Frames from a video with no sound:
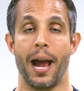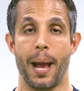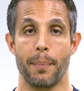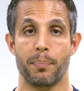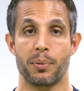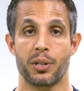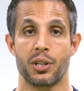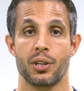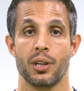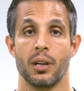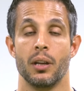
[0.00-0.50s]

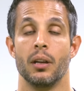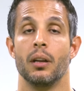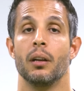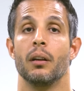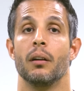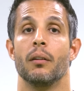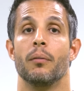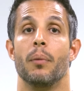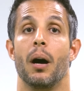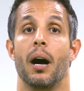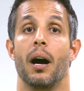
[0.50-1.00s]
reps
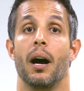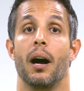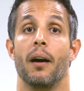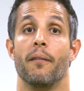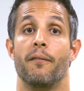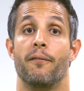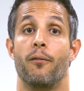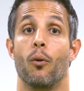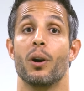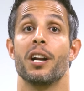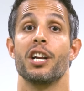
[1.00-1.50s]

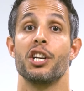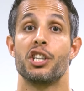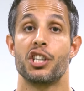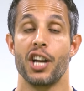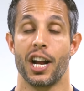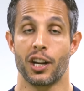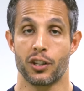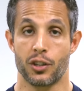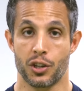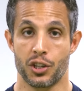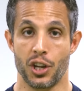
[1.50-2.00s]
uh, for each
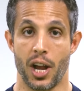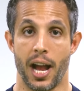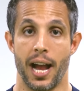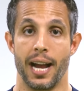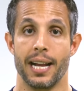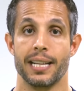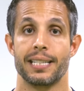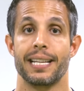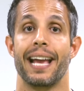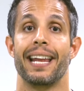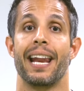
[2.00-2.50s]

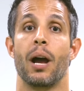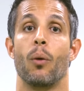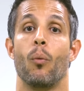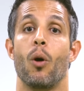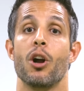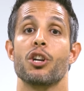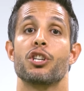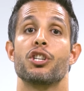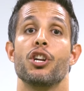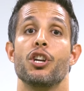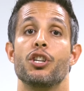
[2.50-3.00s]
exercise, and I
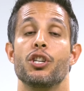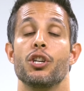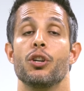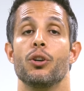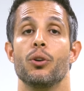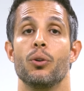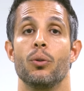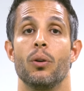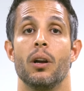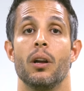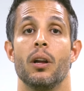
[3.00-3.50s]
want you to
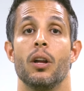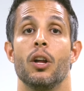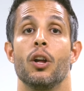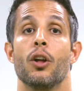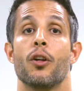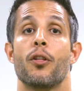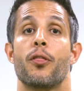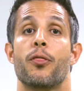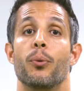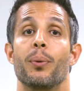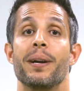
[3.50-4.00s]
do
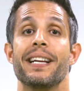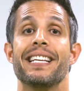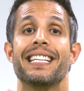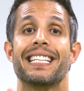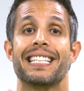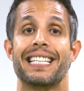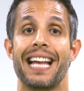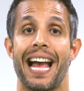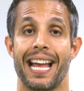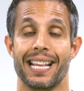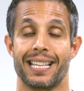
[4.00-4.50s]
three
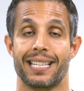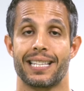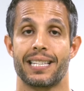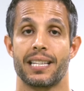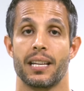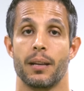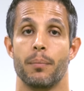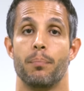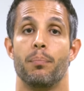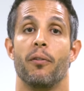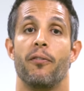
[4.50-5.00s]

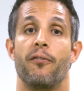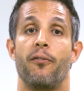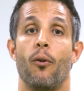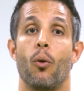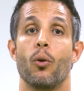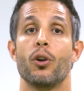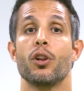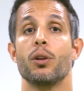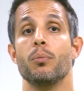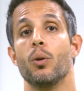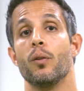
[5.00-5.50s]
sets
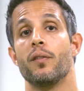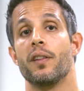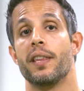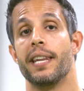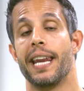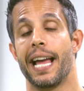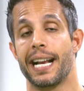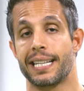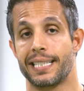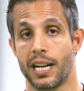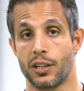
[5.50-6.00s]
before you move to
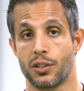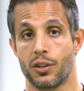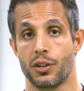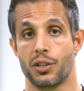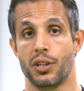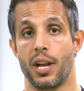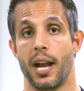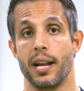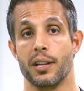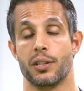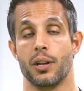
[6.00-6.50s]
the next
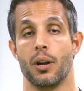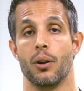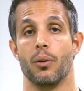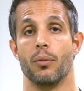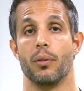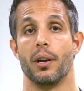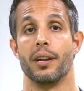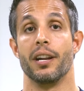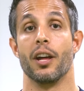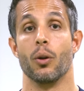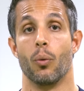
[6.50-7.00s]
exercise.
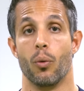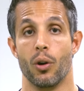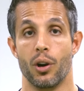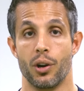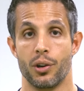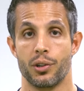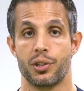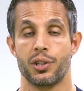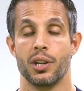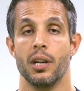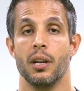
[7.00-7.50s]
So in other
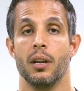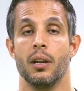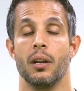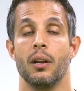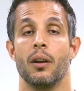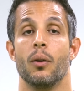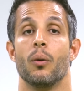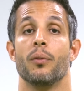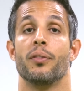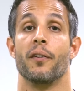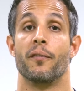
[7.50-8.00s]
words,
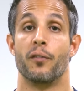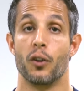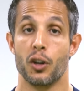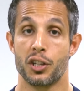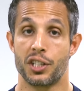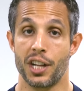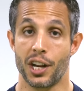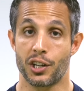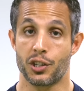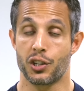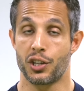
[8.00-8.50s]
the
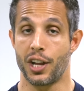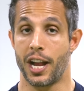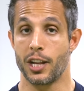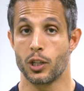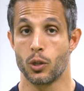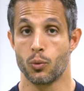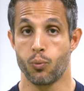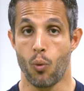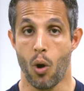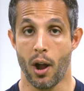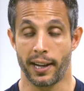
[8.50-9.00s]
first
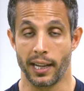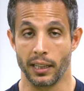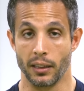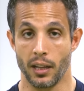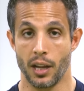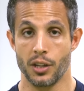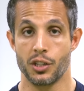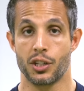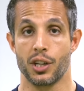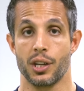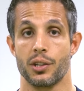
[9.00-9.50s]
exercise is walking
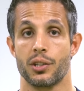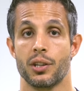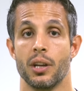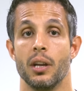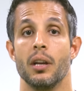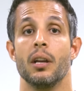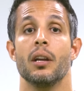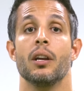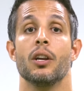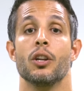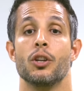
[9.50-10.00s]
lunges.